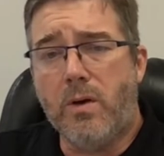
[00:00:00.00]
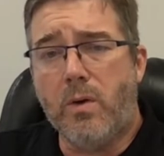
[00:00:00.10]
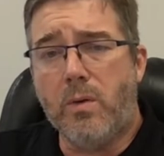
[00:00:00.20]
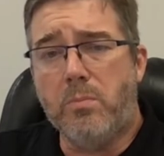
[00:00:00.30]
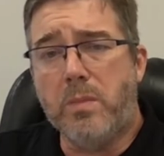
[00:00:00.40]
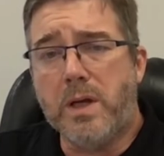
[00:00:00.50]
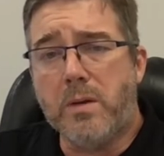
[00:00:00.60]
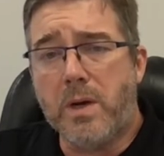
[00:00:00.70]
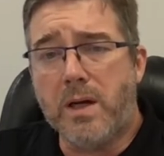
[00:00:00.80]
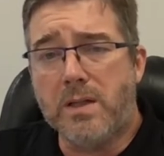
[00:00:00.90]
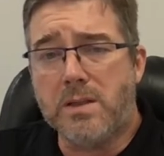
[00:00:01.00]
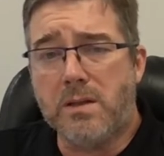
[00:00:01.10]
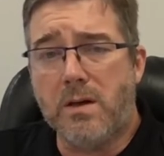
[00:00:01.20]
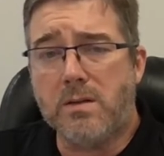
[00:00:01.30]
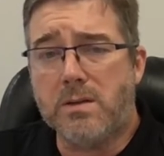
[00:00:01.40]
or minimizing
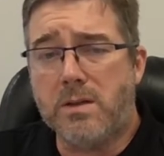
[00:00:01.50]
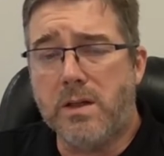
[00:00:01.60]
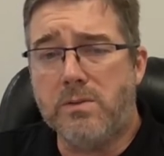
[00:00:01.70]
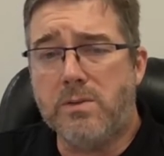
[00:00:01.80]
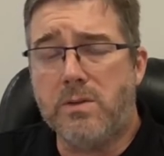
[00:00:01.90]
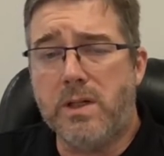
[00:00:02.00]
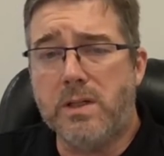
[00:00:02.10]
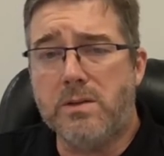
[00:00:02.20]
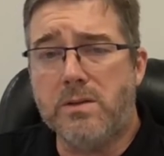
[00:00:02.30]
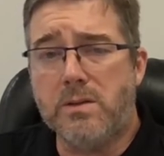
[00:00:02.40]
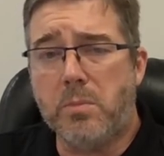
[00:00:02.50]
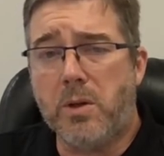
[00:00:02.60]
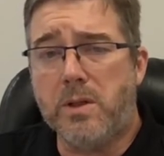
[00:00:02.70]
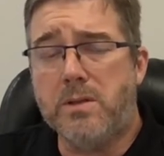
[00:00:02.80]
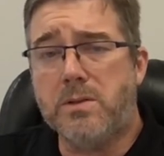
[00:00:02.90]
oxidative stress is the
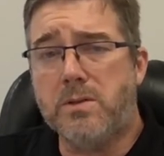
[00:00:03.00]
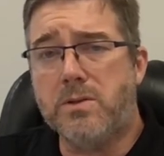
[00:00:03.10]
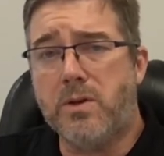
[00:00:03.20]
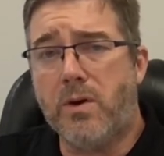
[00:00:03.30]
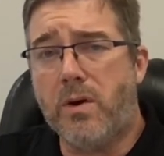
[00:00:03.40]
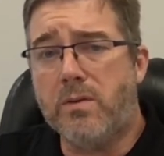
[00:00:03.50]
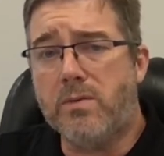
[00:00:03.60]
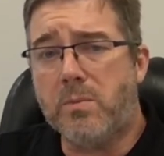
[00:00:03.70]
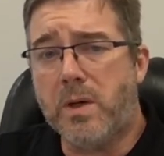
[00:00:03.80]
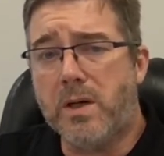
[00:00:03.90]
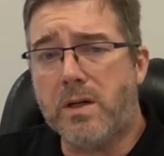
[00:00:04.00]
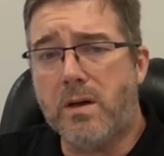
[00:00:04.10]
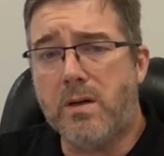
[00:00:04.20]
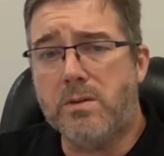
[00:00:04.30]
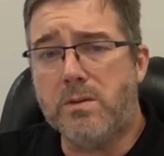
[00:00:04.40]
place to start for
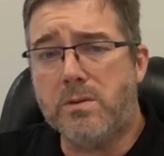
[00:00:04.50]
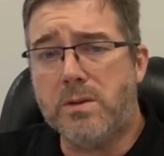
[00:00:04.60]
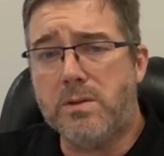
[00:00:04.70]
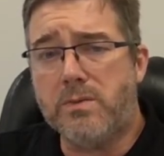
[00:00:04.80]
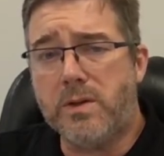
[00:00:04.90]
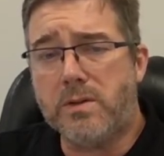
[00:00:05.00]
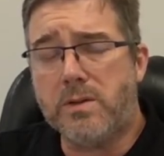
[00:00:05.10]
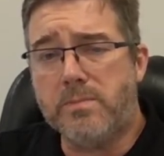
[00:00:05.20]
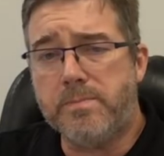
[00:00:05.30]
mitochondrial dysfunction.